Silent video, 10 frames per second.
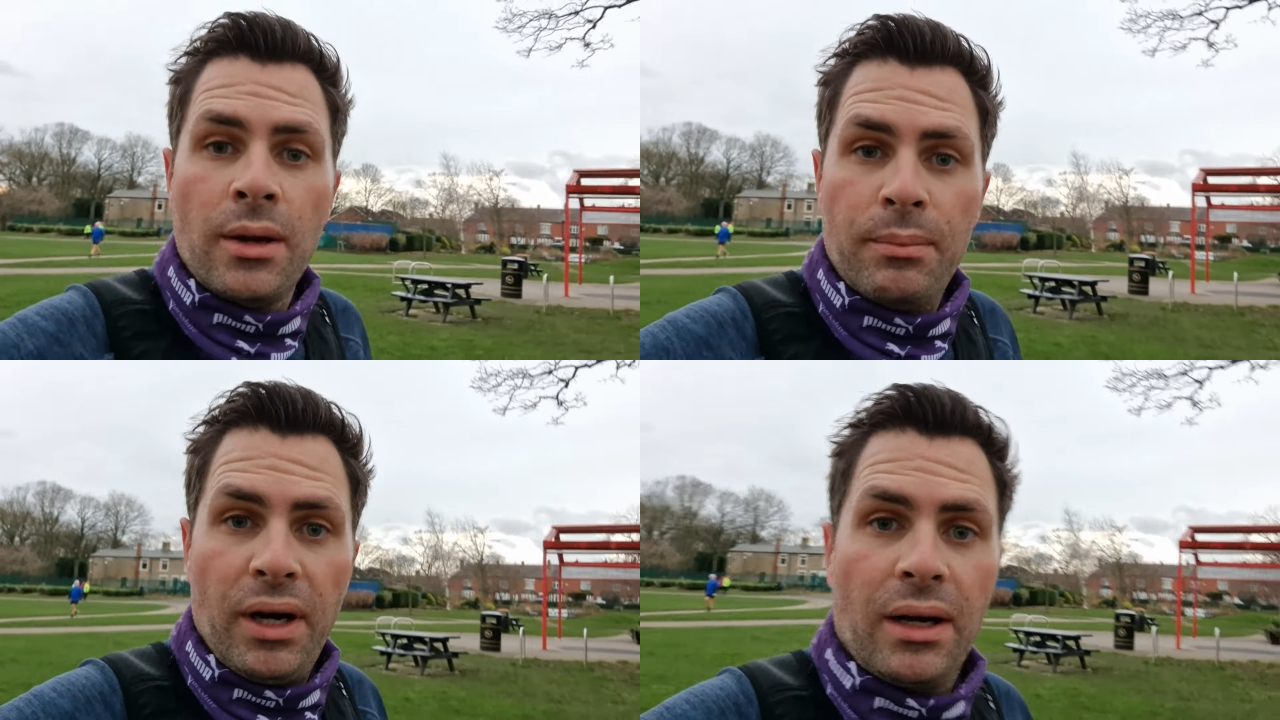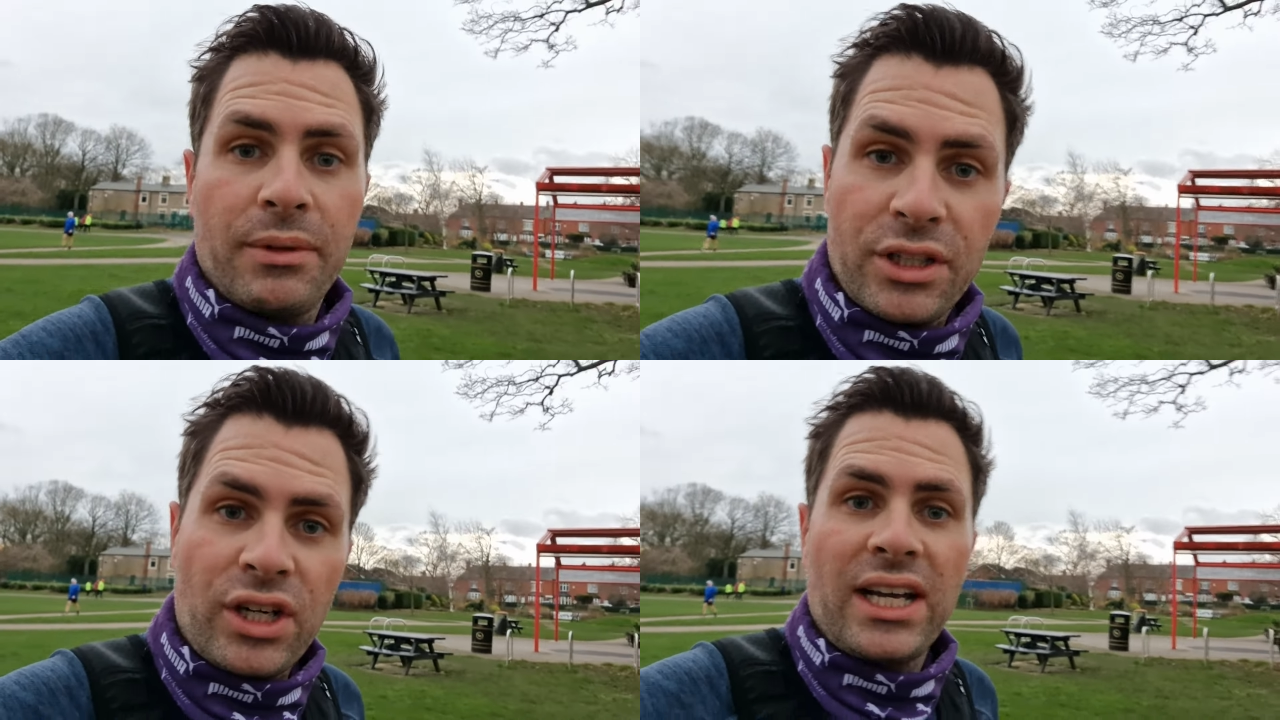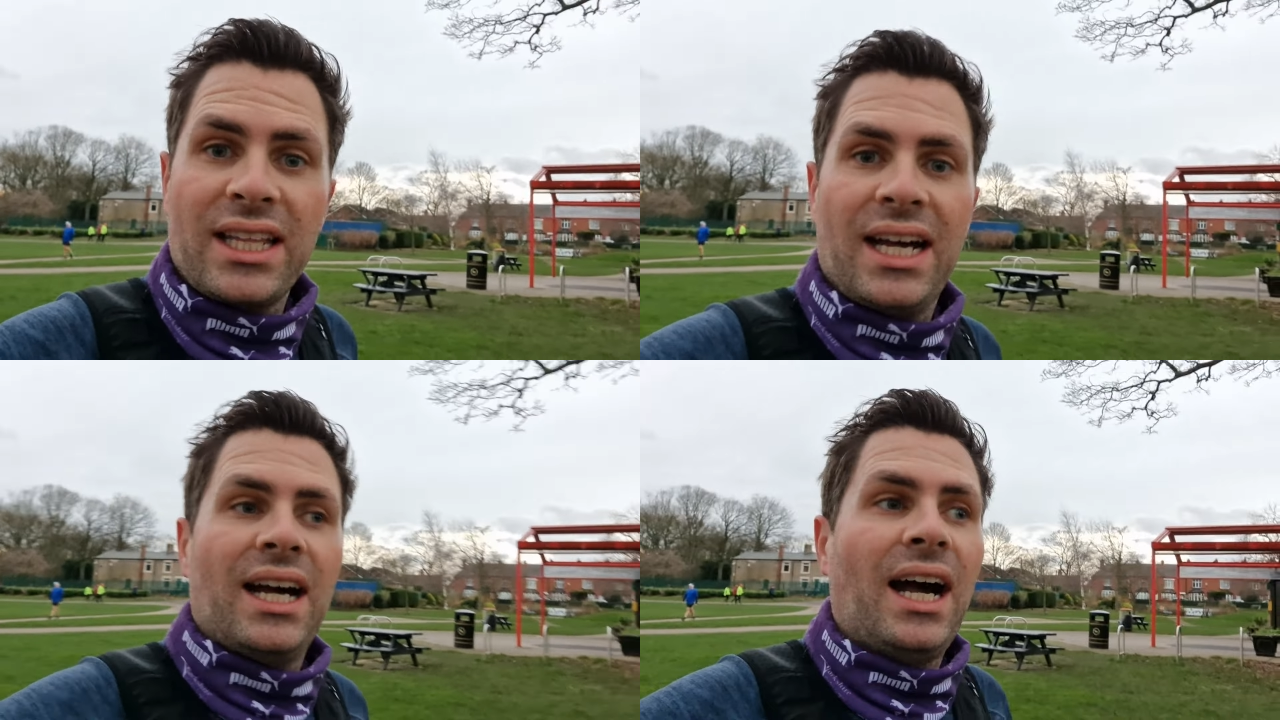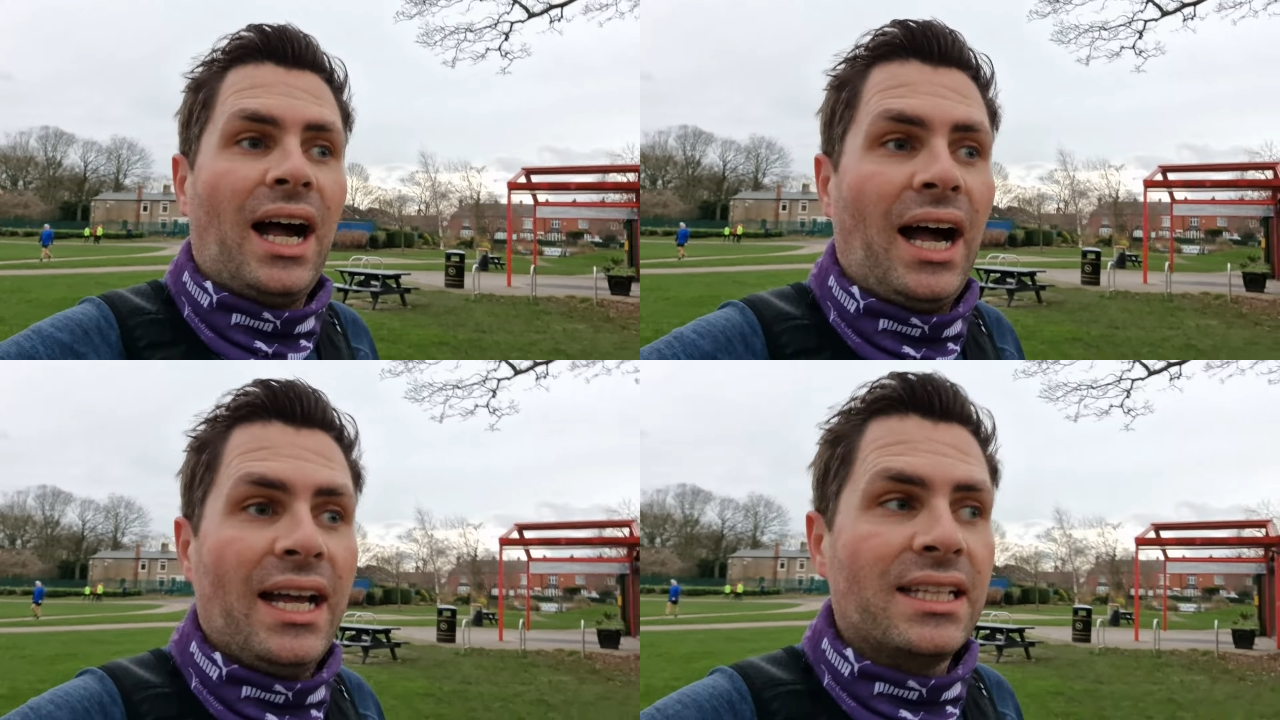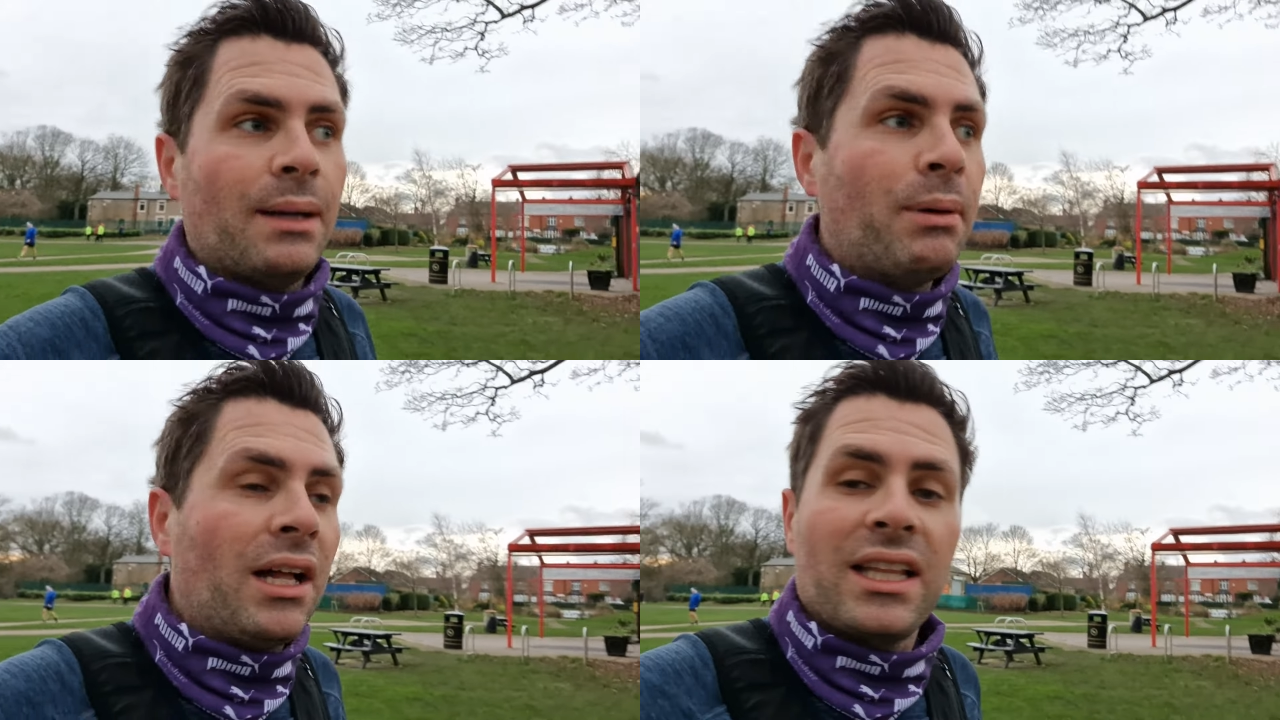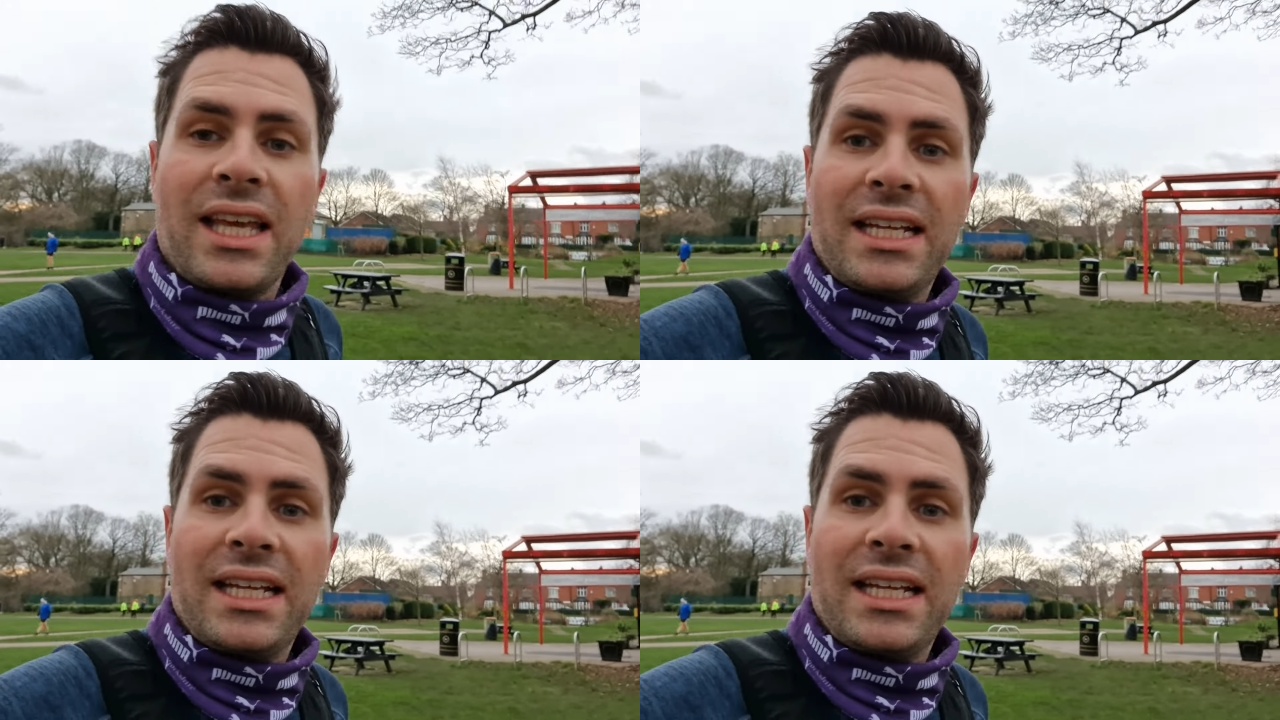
But we try that and apparently it